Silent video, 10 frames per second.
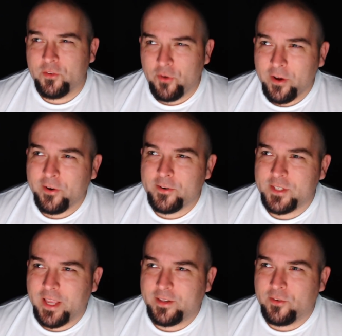
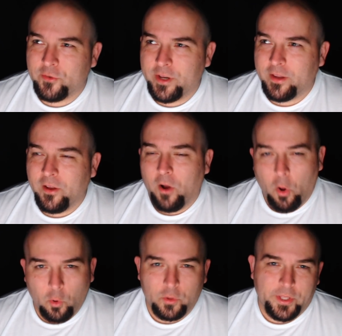Drunkards like to drink
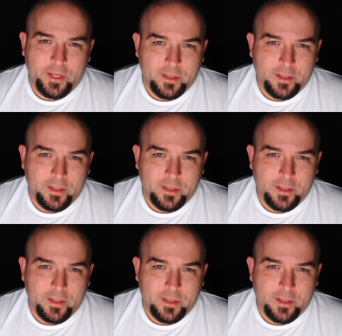Old